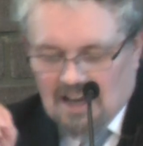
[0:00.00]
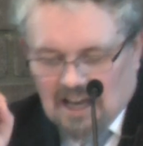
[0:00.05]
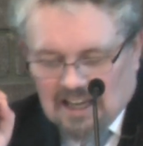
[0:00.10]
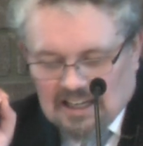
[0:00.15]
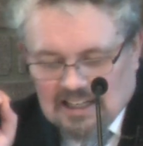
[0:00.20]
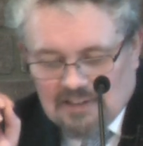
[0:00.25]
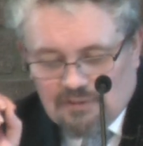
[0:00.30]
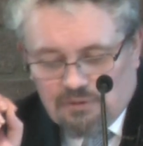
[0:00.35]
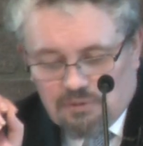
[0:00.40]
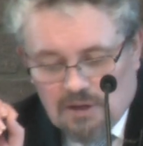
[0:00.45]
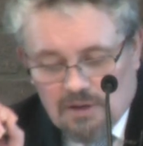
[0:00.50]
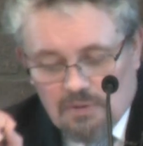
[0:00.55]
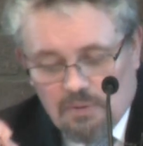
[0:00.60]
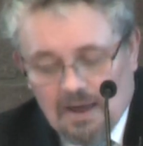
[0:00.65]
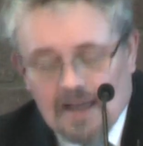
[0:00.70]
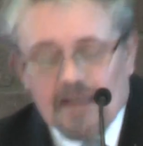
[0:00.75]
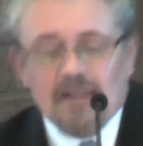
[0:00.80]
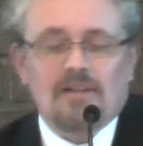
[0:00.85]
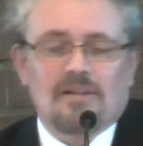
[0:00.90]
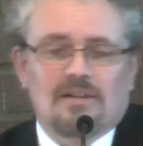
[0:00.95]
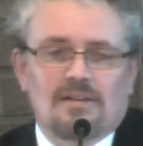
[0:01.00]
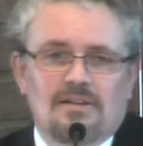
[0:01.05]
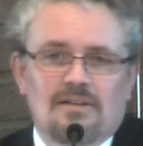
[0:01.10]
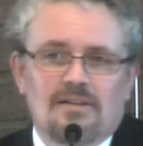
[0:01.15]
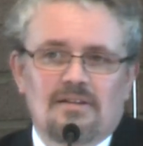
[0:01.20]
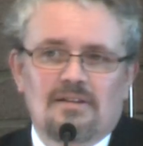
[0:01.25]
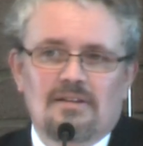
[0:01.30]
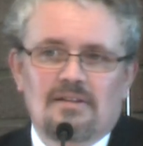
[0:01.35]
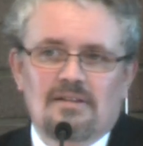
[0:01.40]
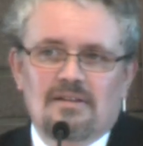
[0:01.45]
And if we will,
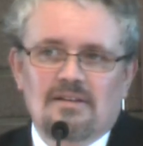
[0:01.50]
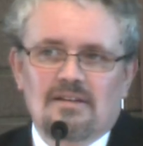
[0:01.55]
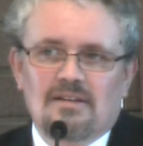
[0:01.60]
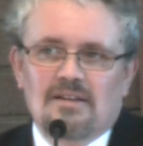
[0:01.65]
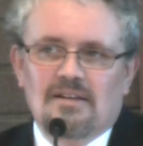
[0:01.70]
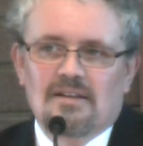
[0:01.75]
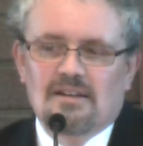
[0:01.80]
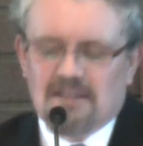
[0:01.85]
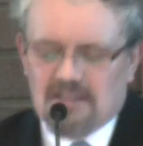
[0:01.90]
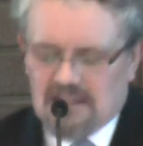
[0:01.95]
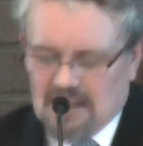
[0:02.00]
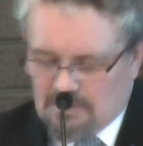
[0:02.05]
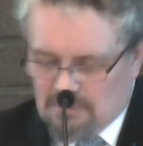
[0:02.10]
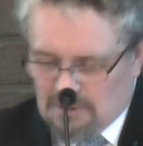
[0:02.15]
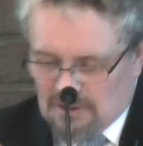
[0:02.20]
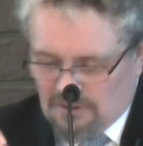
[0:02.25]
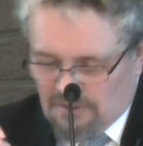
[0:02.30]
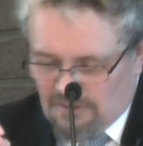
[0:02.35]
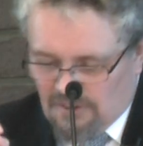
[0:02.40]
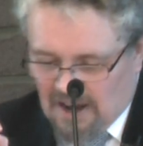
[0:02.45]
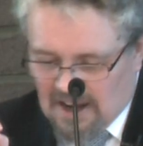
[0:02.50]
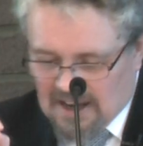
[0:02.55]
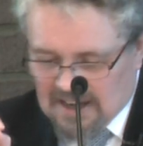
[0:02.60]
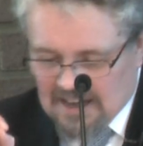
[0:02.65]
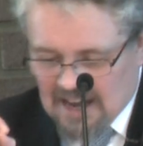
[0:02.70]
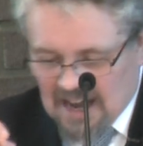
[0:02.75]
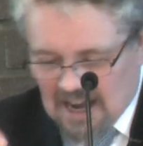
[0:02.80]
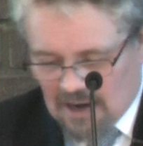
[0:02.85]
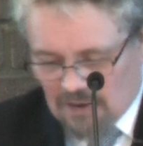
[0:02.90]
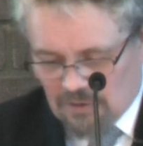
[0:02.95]
then we'll
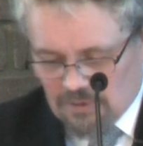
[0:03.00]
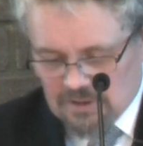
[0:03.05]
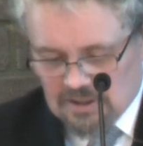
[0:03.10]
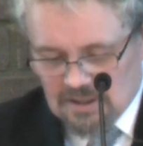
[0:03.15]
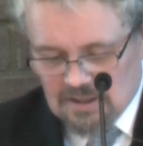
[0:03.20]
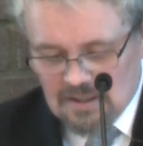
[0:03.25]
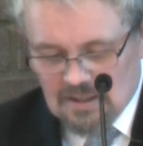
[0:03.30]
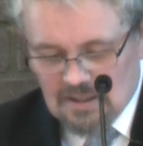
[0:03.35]
find out